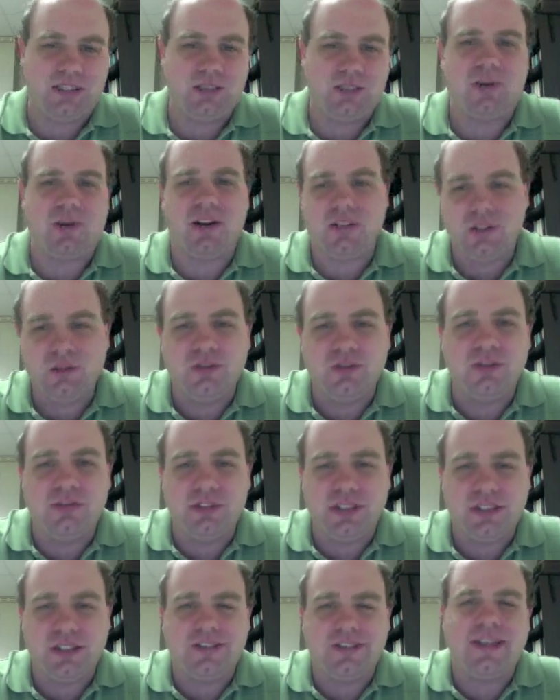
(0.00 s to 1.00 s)
So I have a few
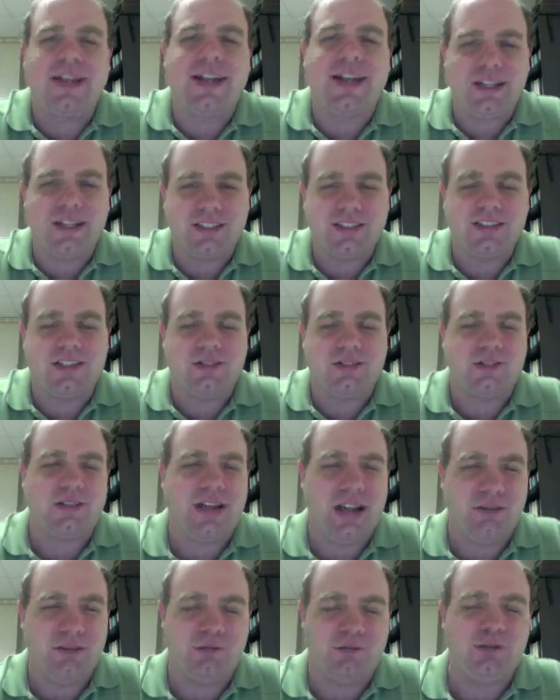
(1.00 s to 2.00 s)
ideas of stuff. It's just I've
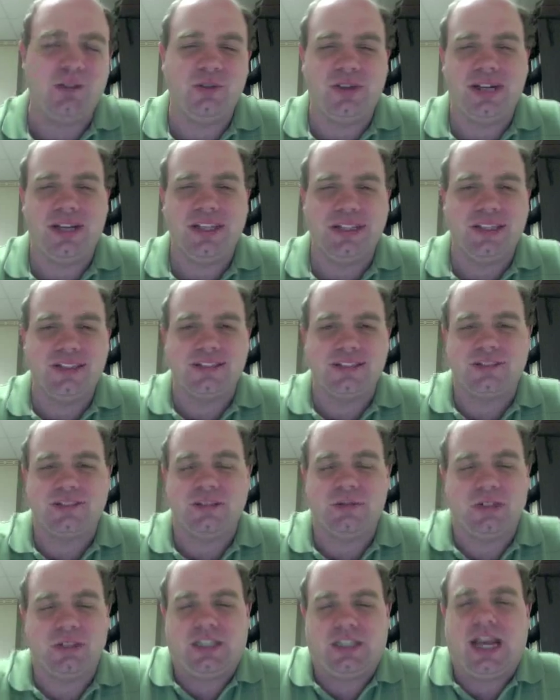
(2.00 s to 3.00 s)
been real busy with my
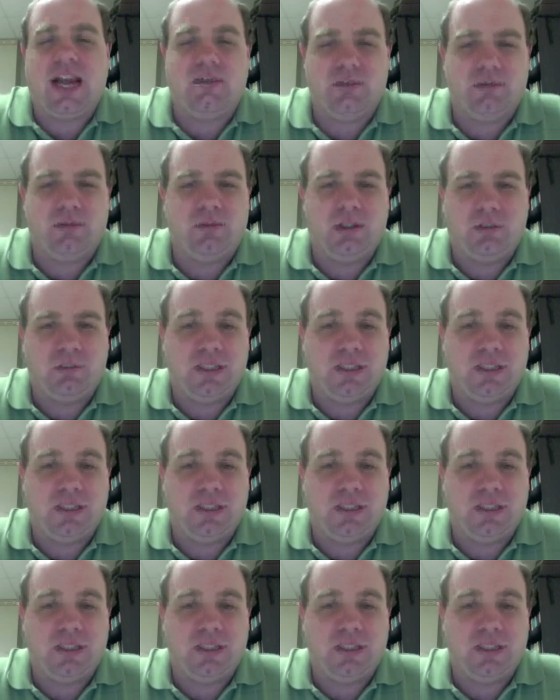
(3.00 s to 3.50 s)
actual job